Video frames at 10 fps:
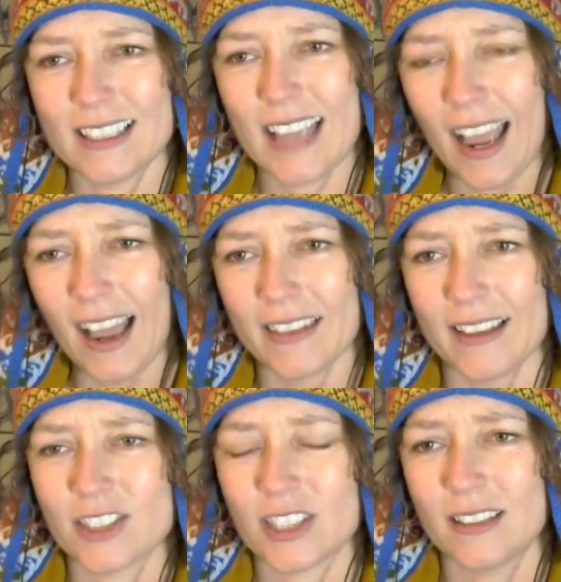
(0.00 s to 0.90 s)
Yeah,
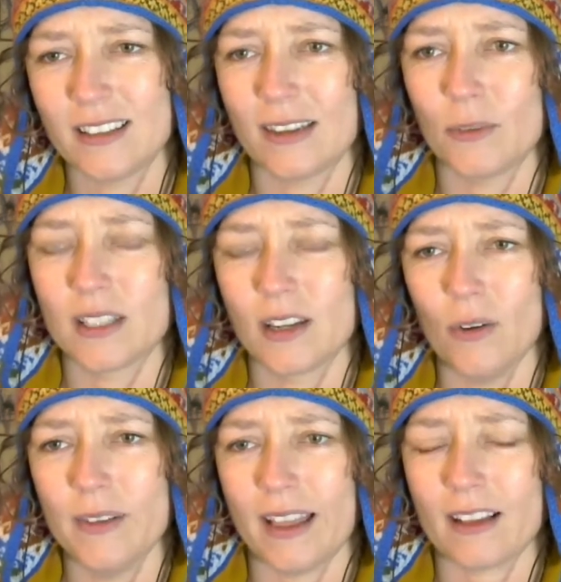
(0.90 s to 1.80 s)
that she would
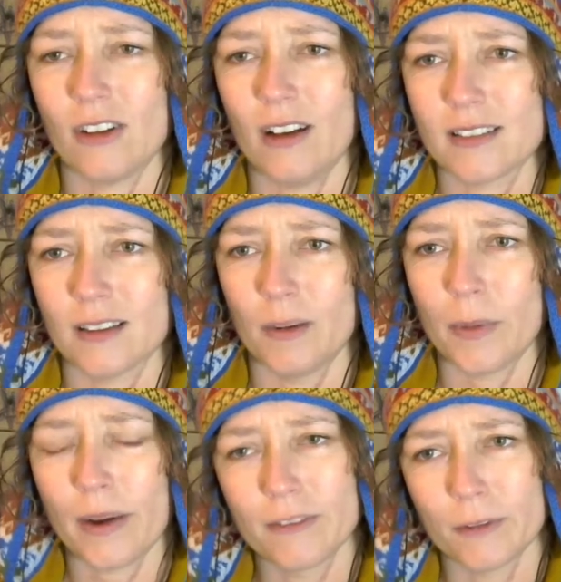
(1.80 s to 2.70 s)
go in that closet and
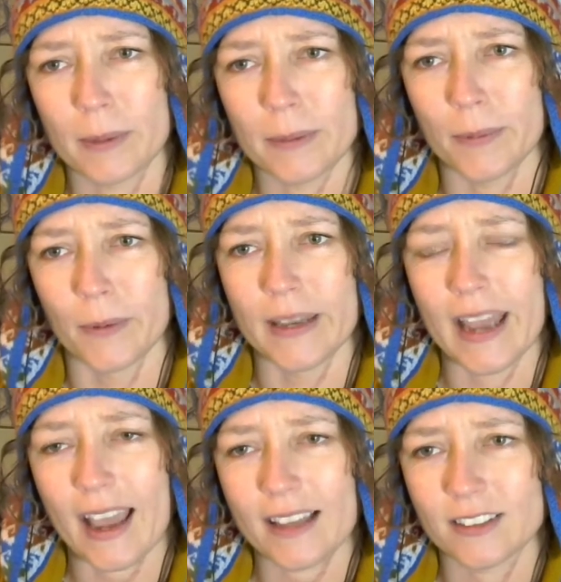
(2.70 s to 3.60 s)
pray for people and
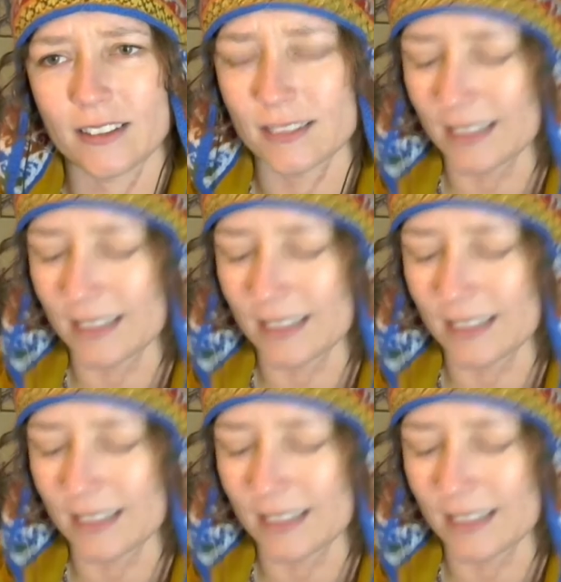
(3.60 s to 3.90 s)
add to the